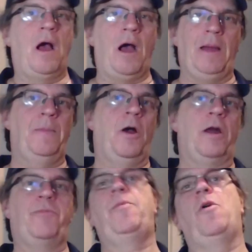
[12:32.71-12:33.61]
I'm not
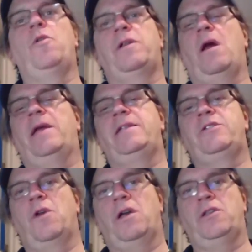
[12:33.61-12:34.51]
a proponent. I
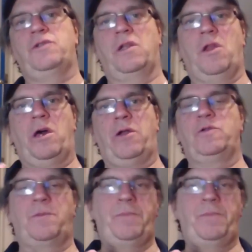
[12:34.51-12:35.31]
do not use a lot of those